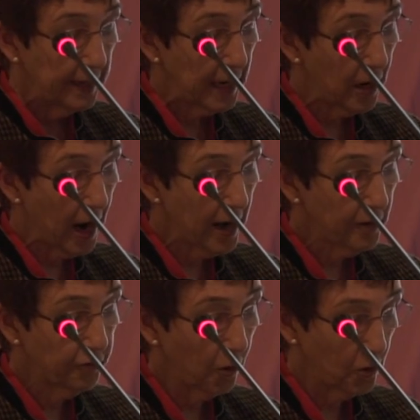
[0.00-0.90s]
Now, I
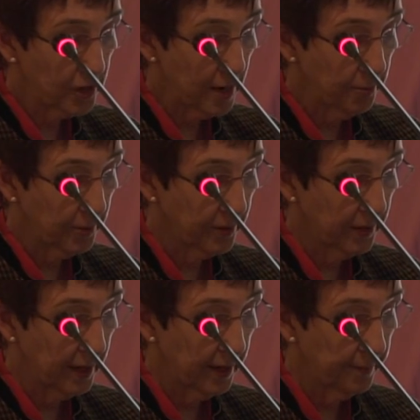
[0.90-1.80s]
followed up with,
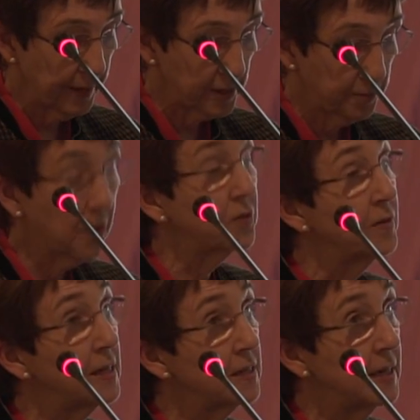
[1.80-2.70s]
as part of
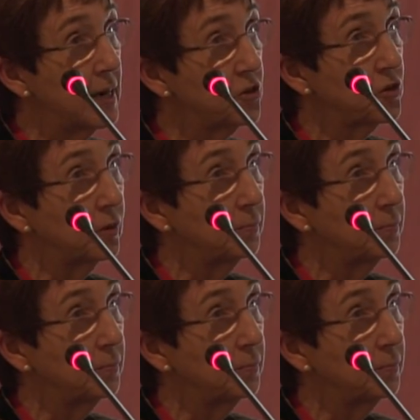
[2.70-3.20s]
an international